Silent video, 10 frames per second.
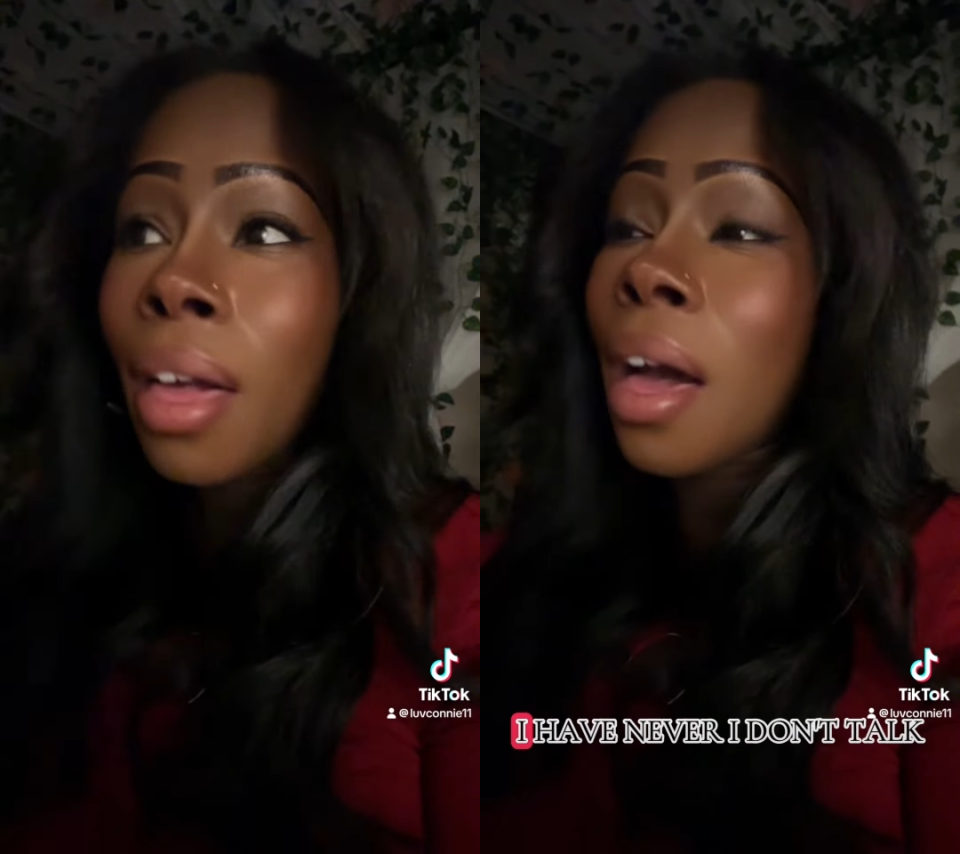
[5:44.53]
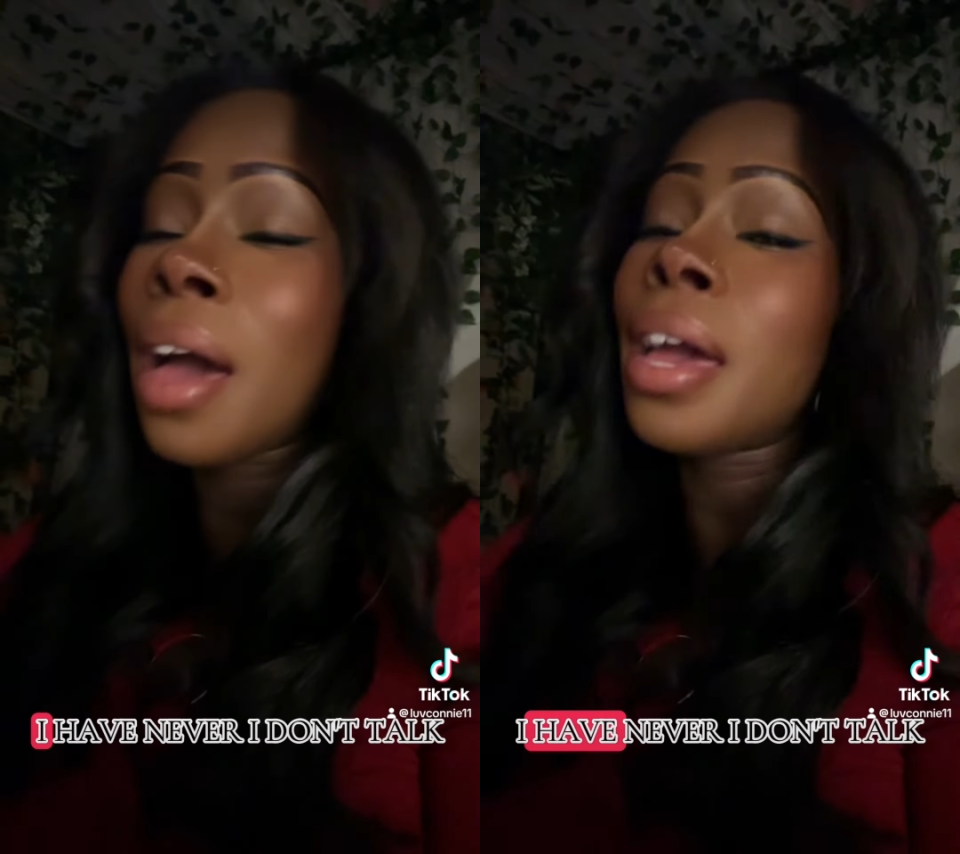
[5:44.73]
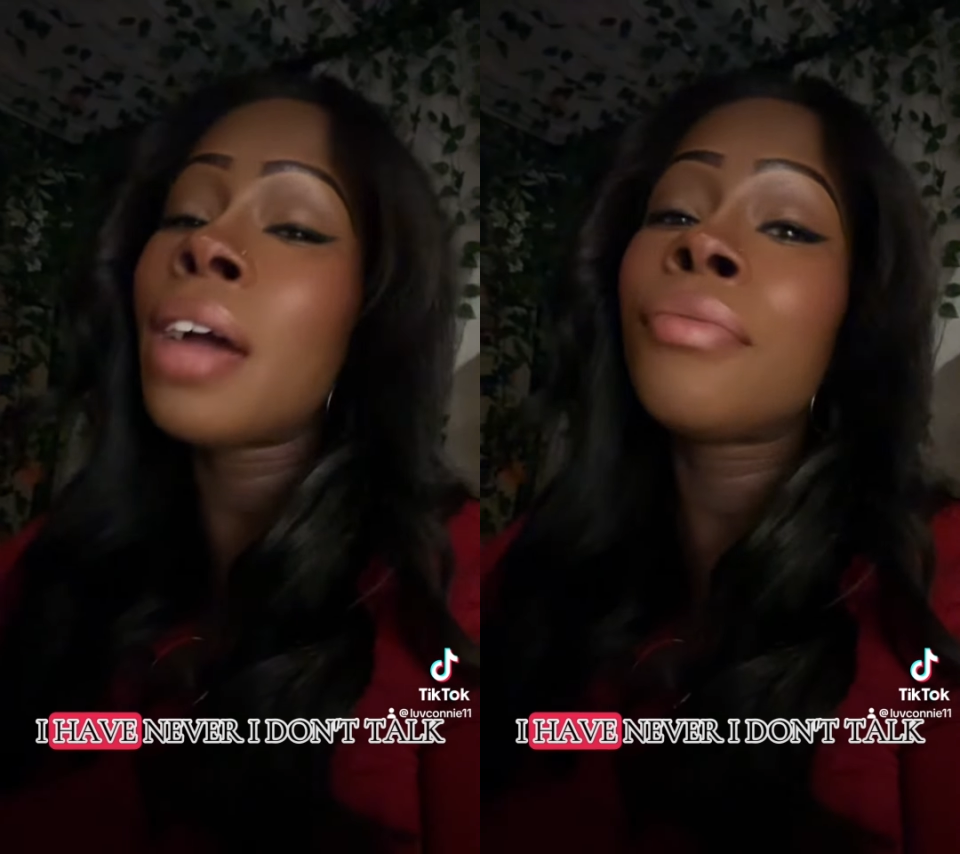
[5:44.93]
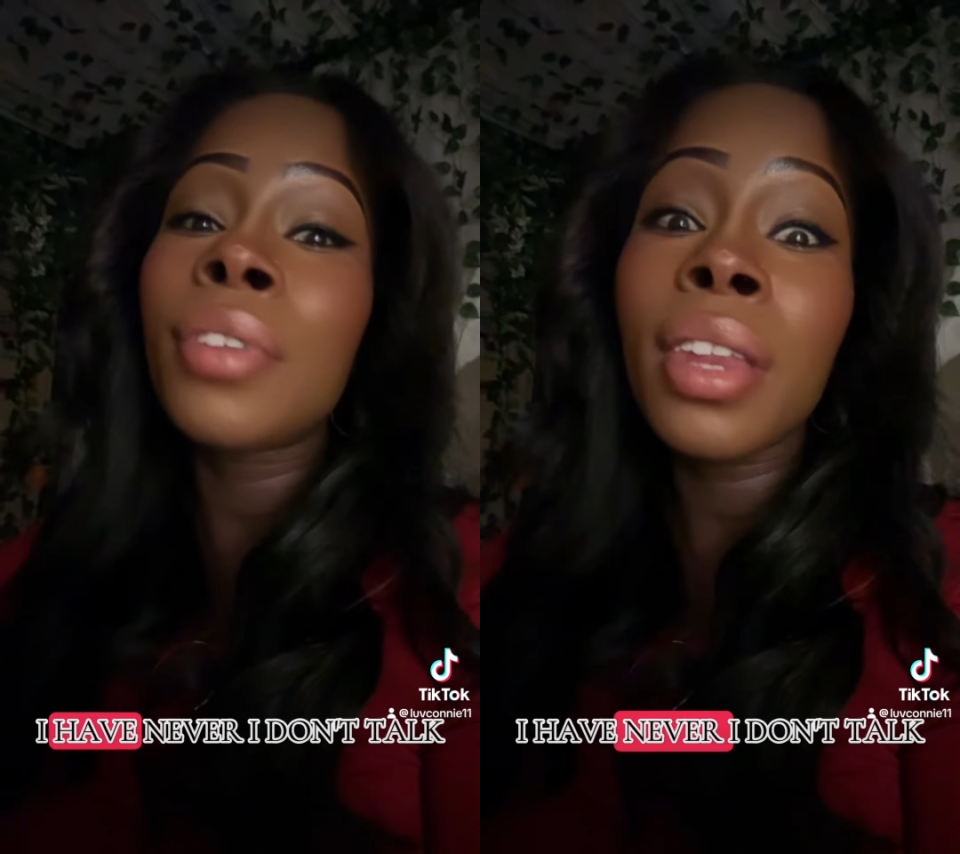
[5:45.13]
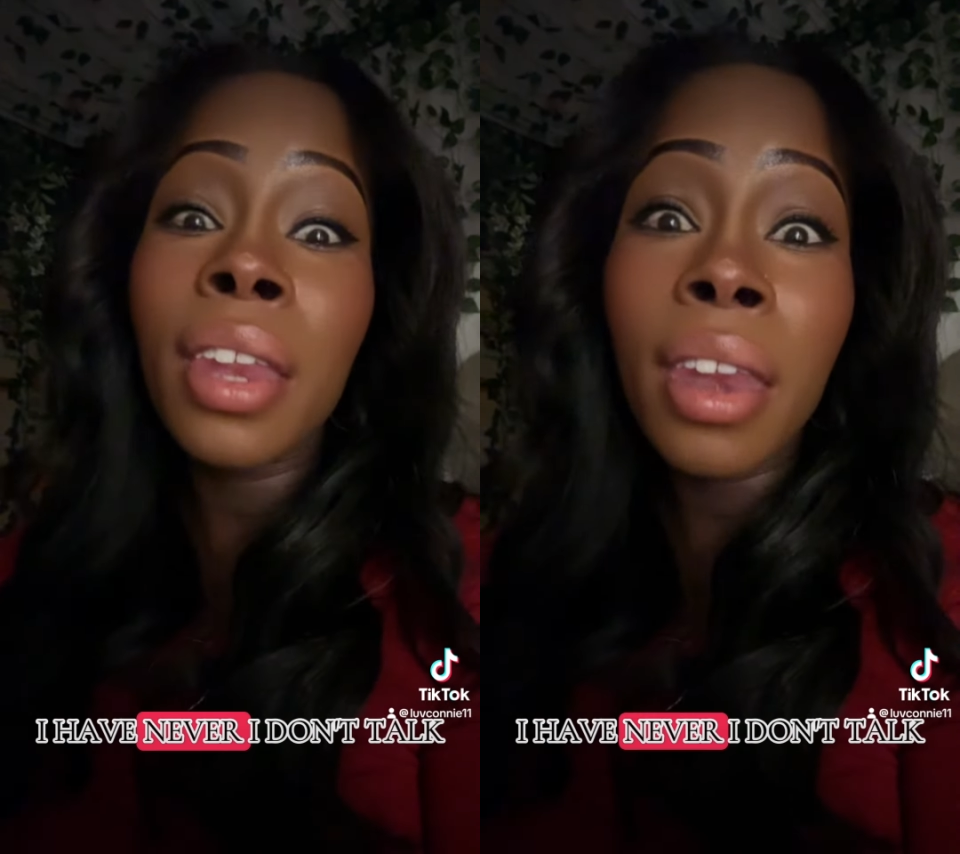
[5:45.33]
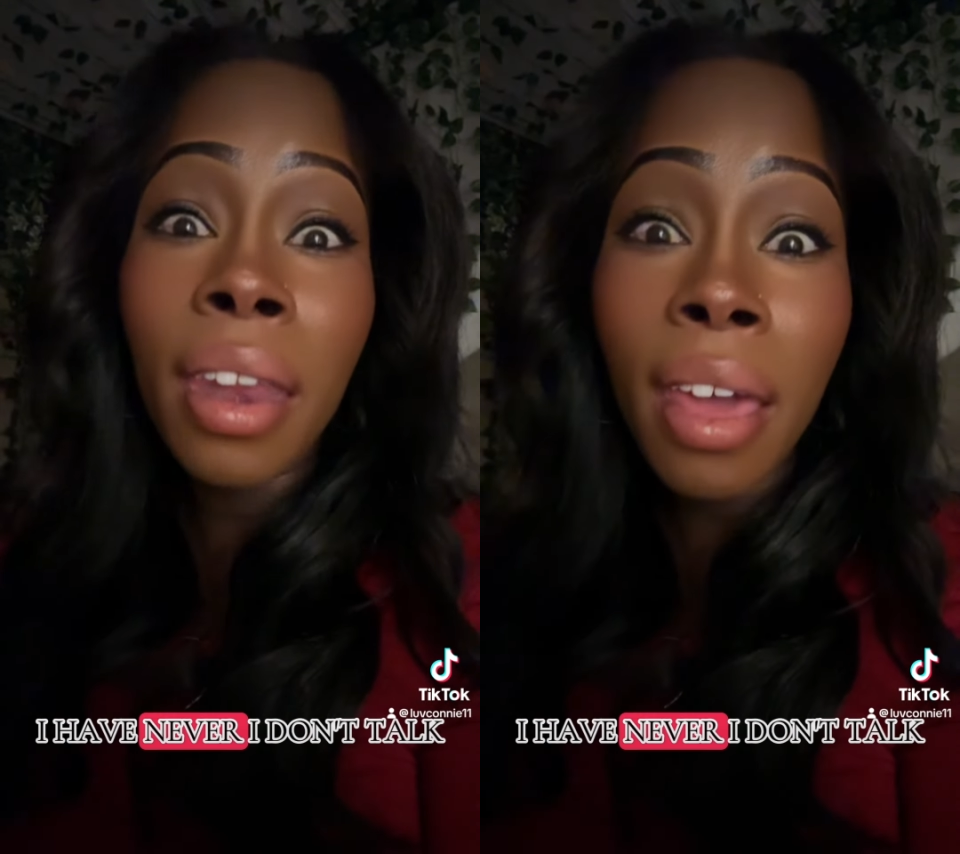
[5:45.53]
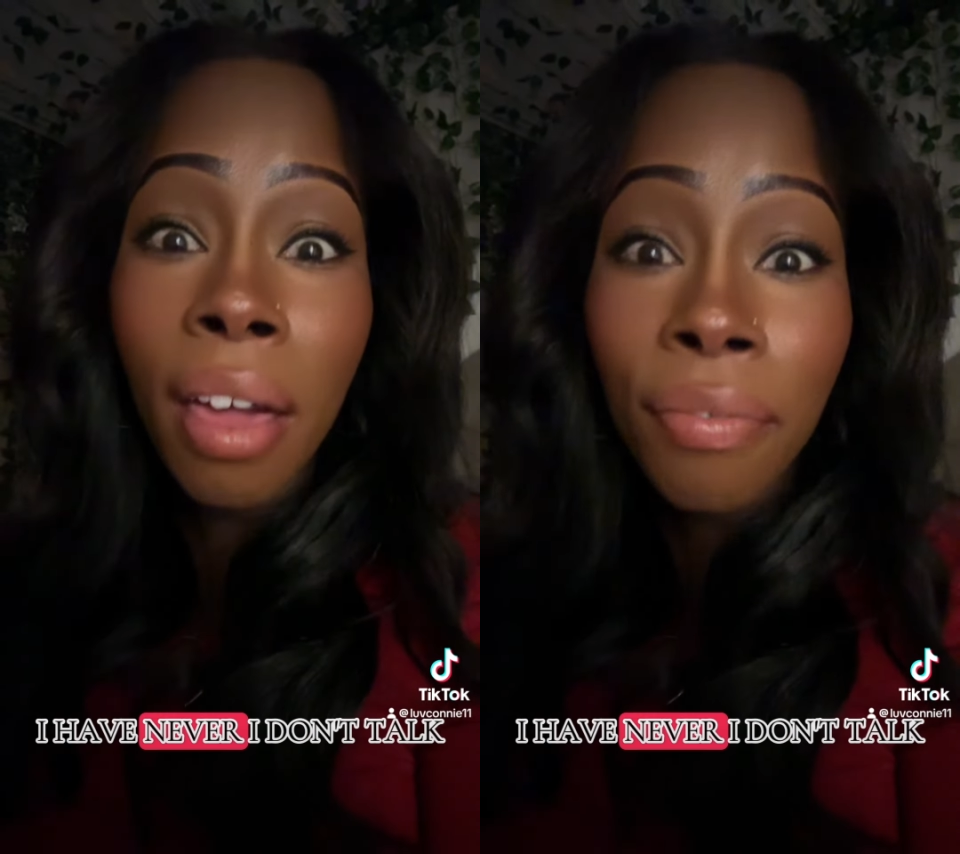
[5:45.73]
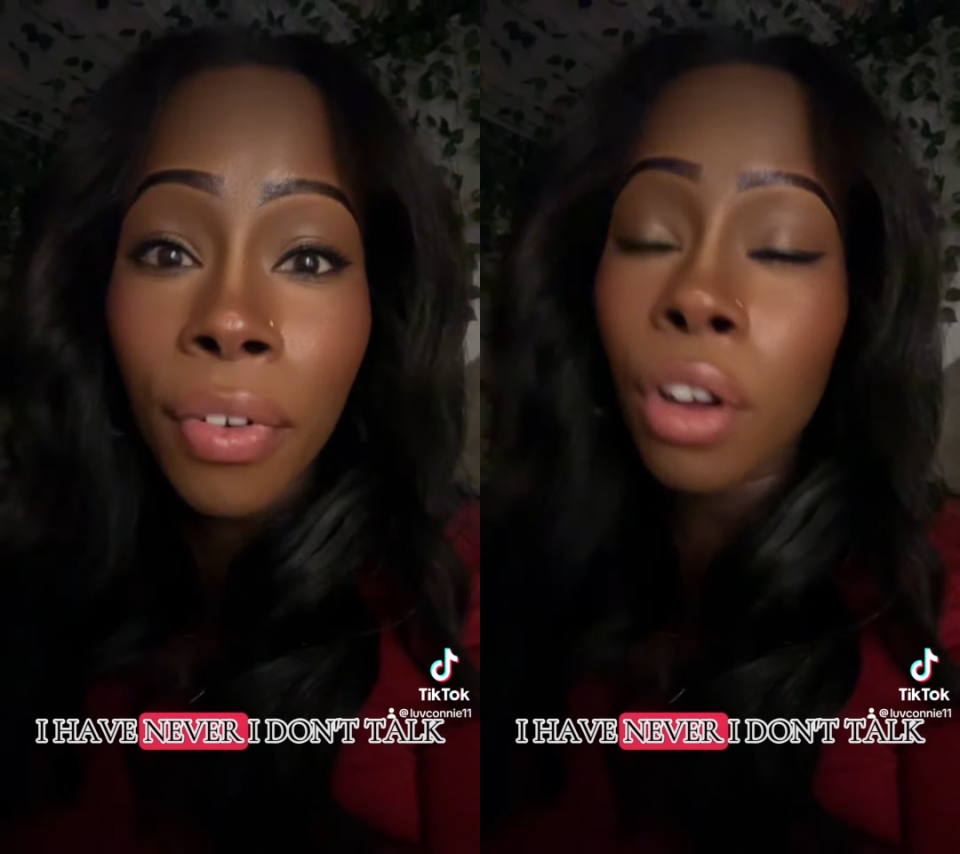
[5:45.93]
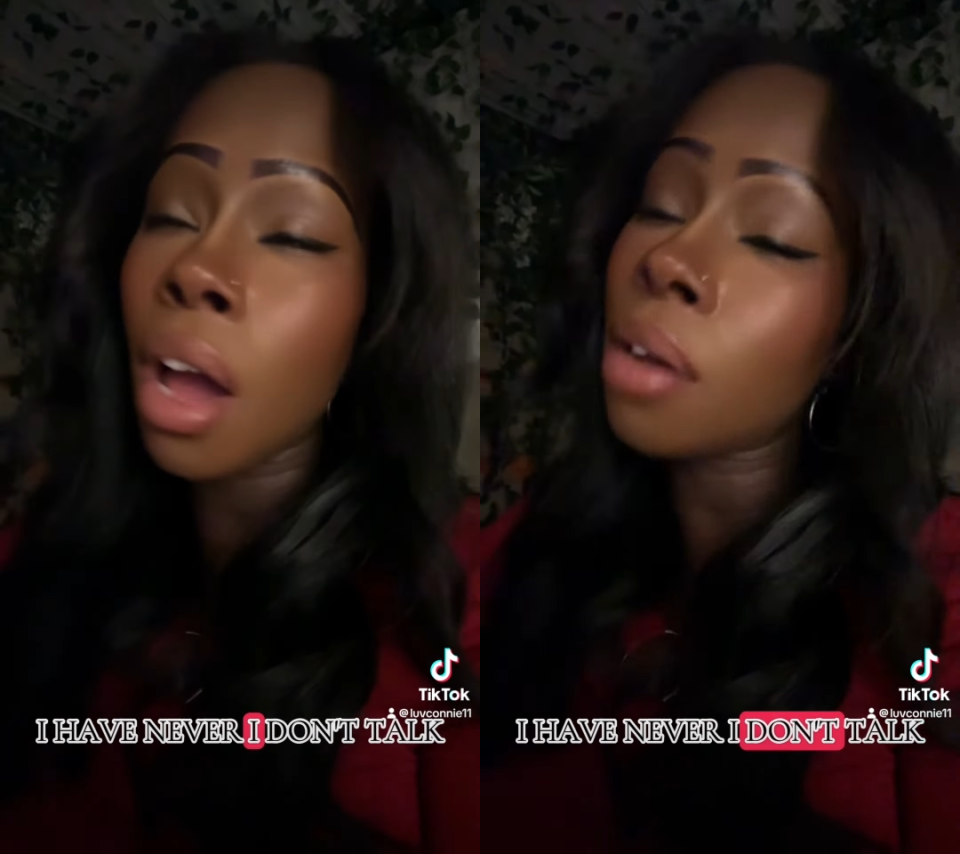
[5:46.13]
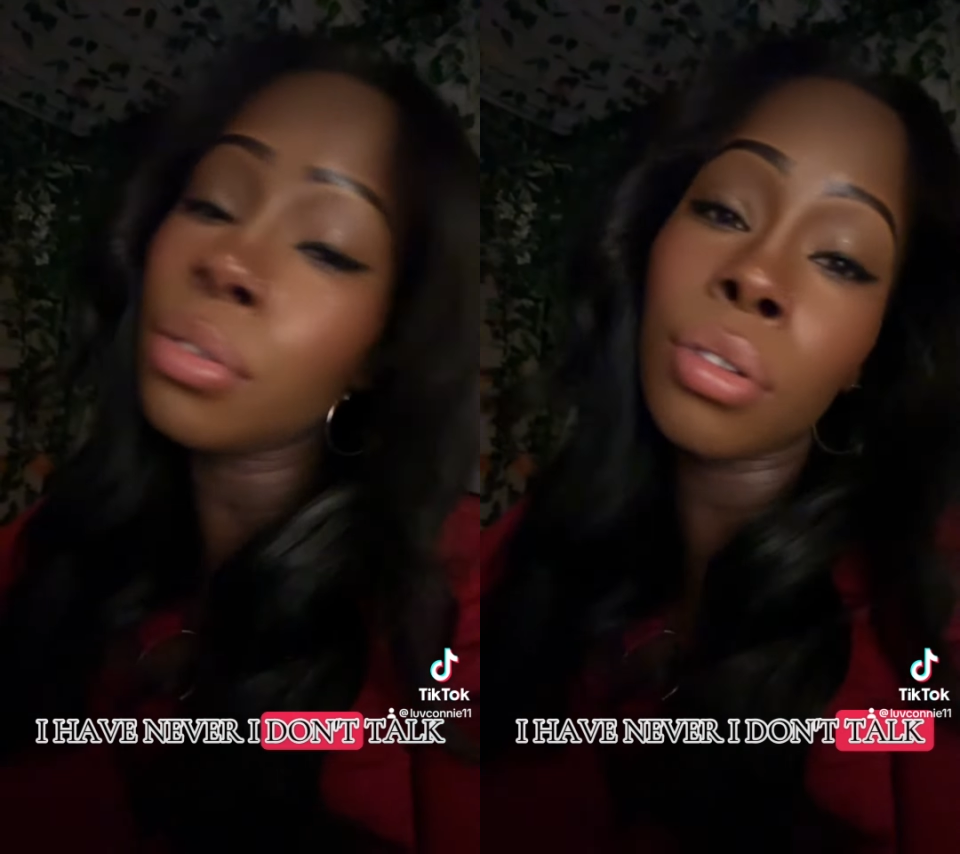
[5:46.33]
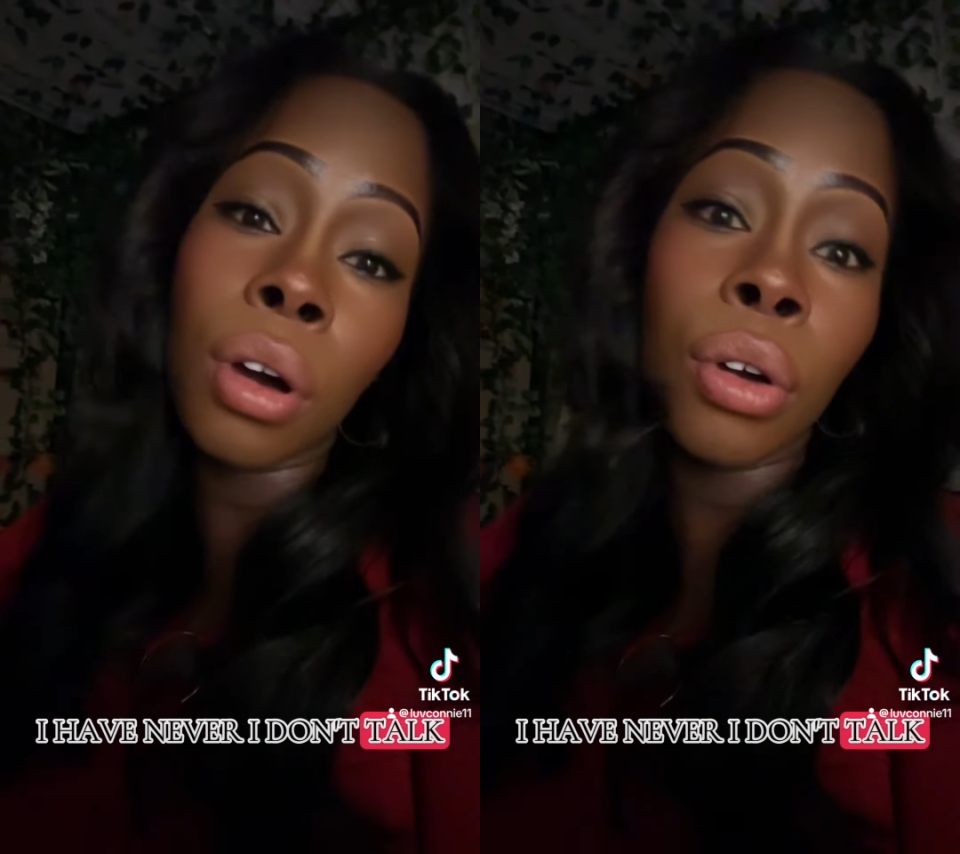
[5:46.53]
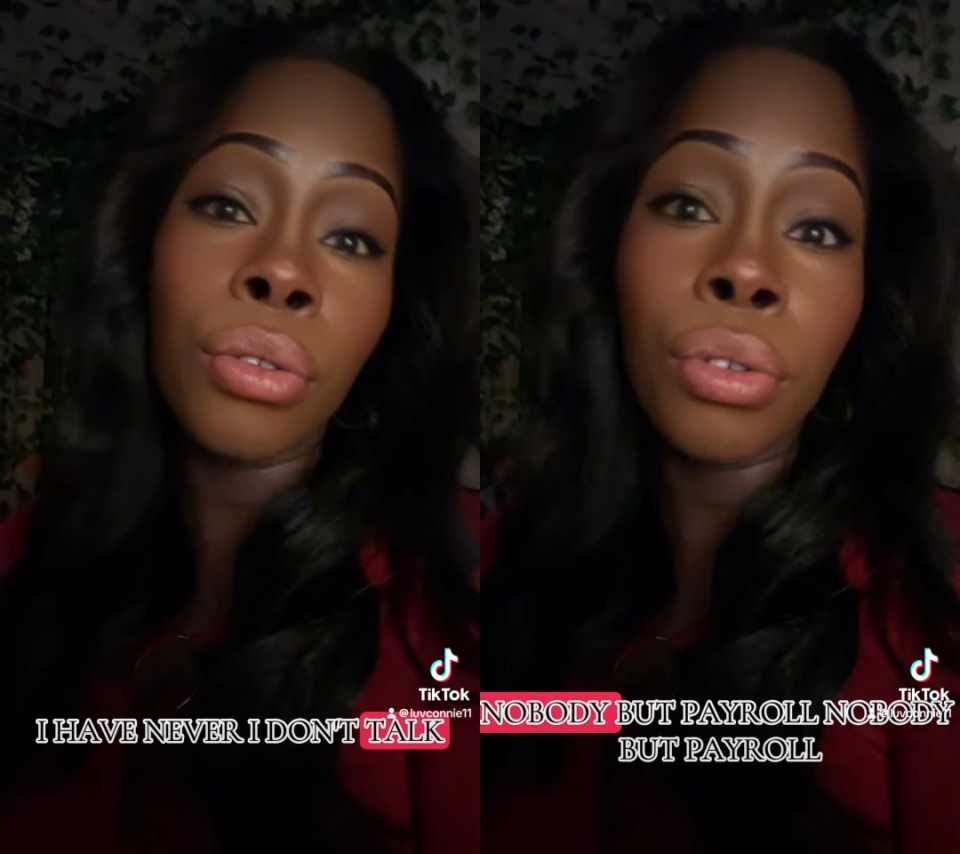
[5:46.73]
I don't stalk